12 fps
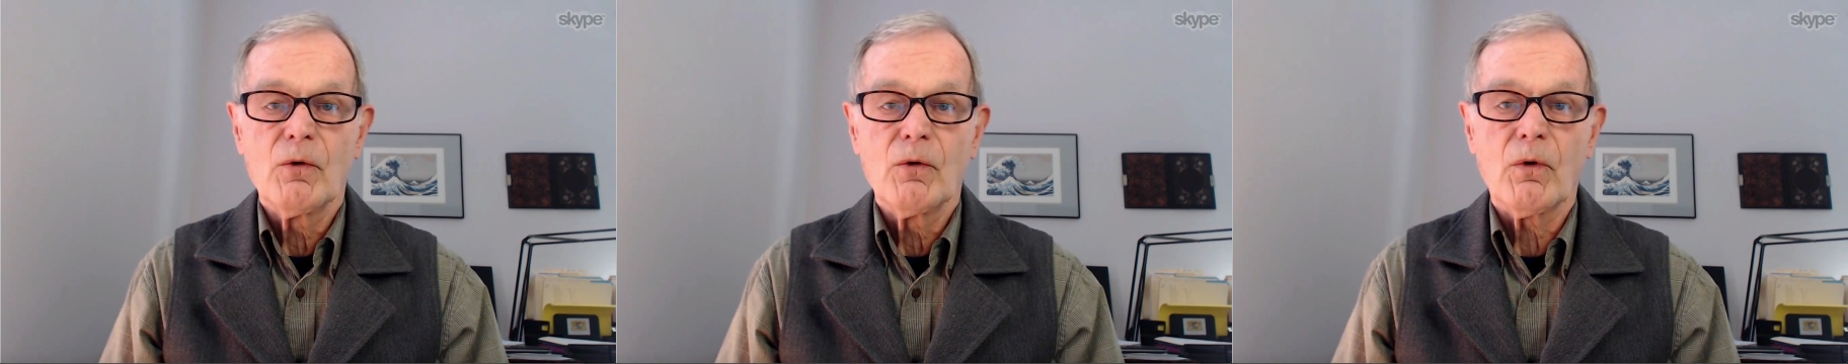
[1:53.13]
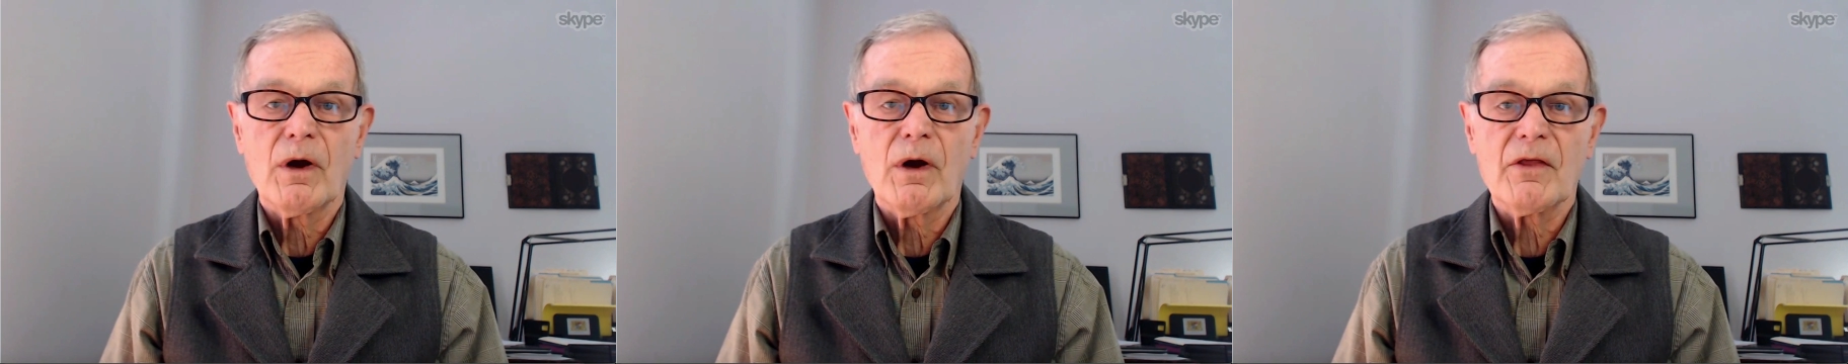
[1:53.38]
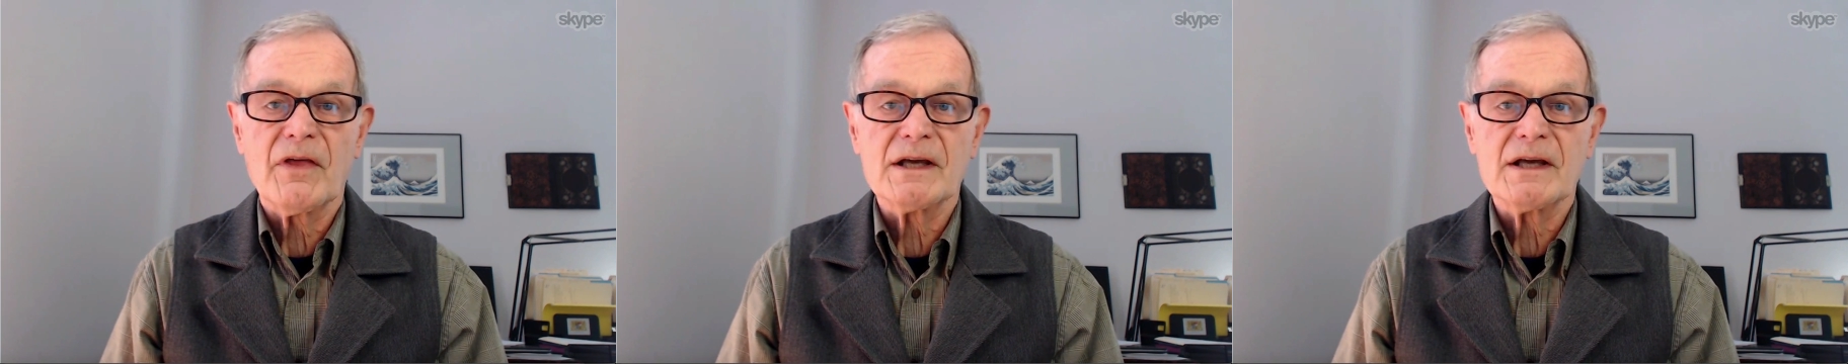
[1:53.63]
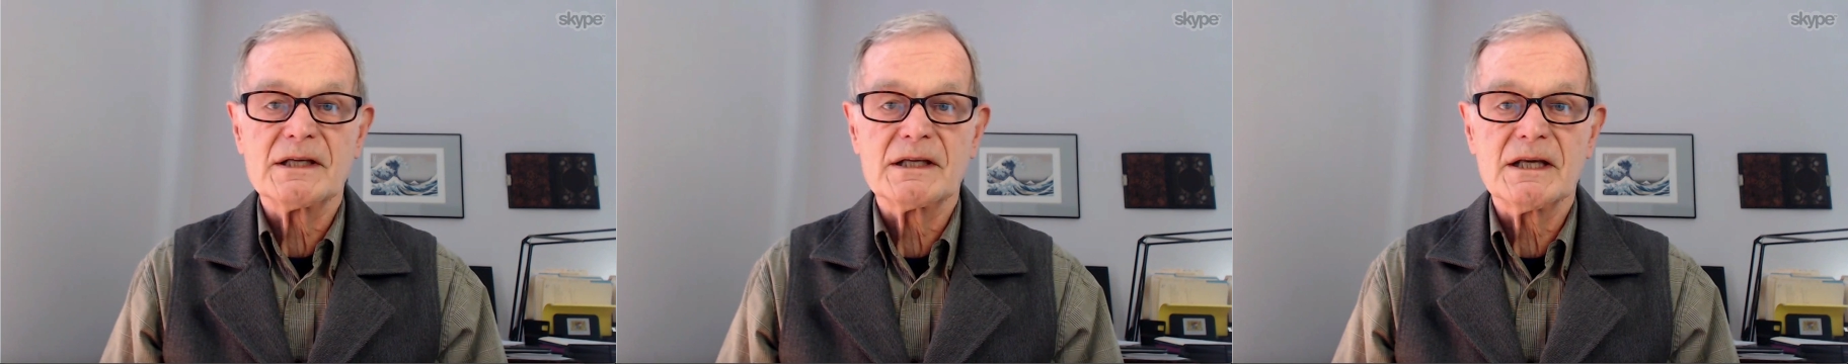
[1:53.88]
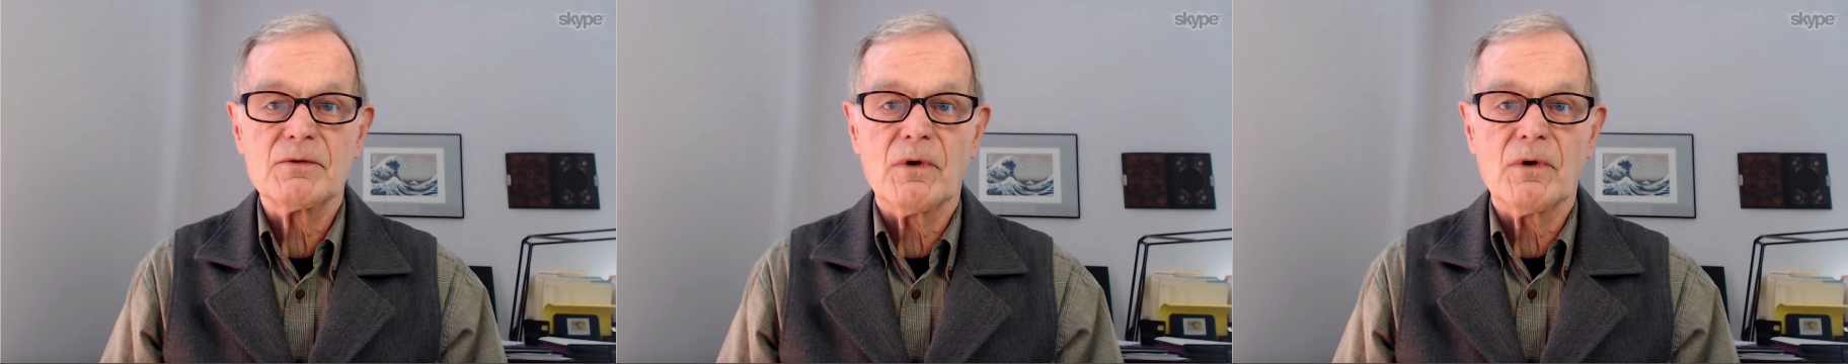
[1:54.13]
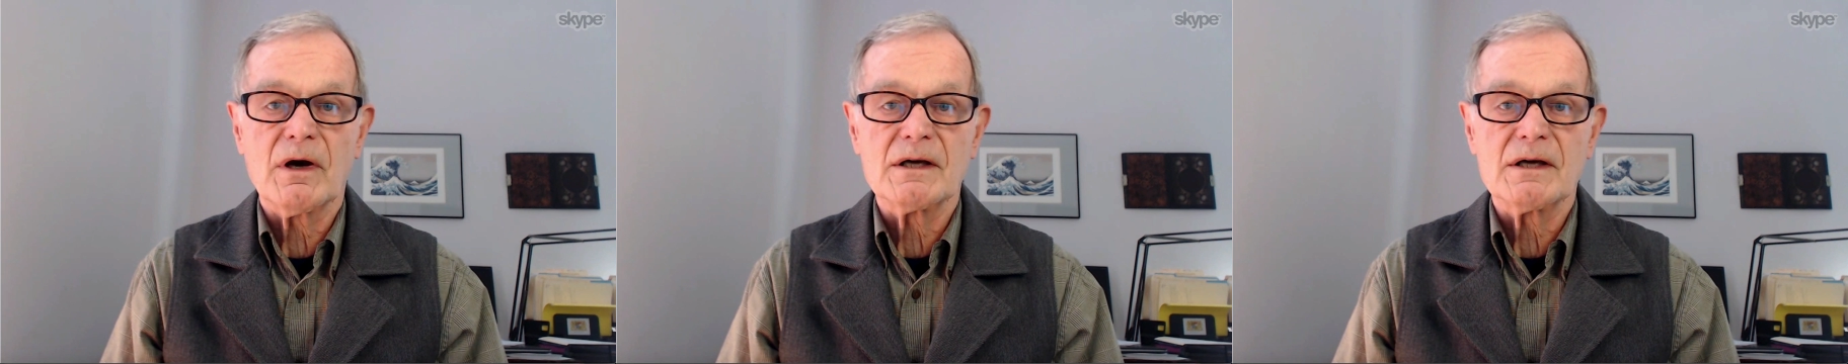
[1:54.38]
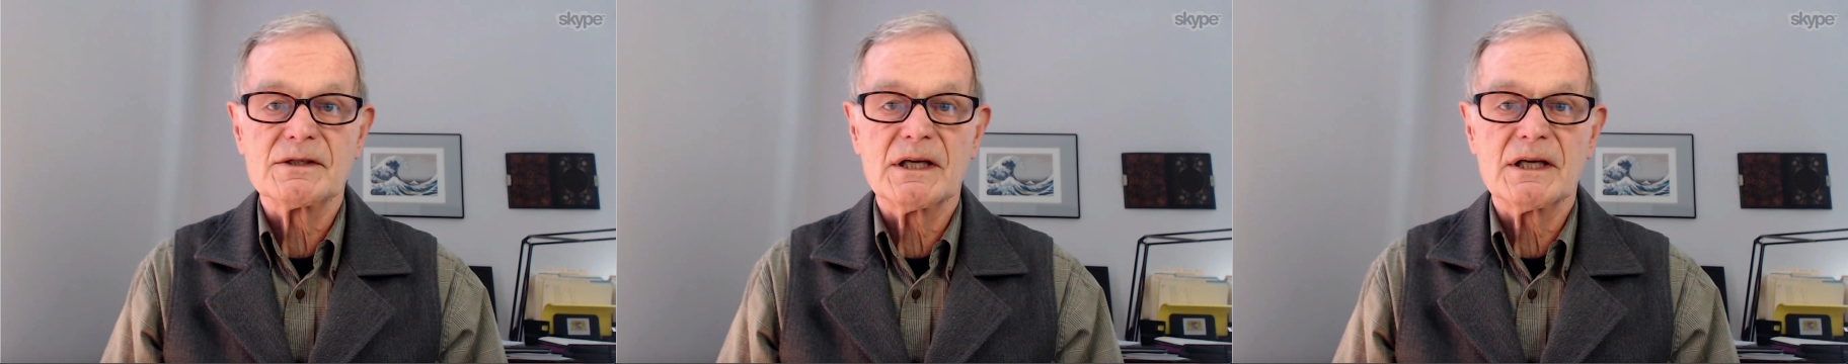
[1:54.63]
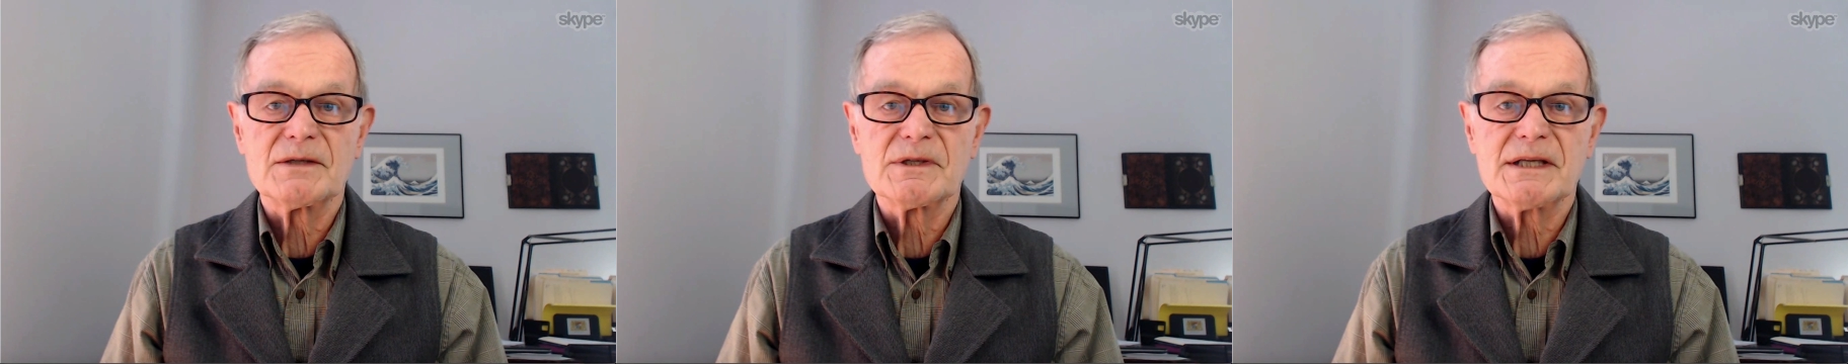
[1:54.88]
one of the things he did was,
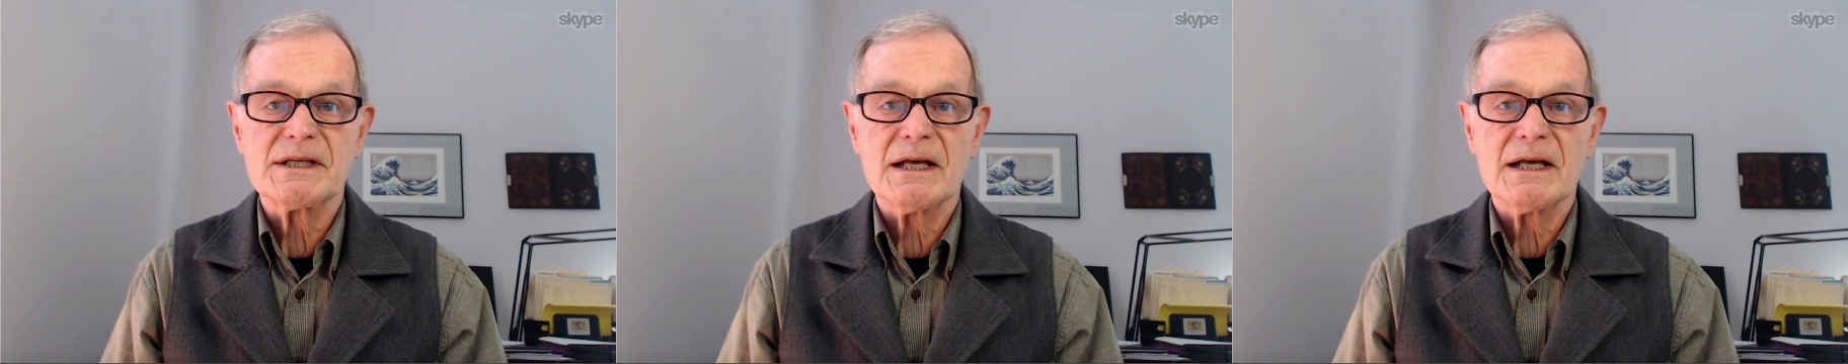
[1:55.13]
it was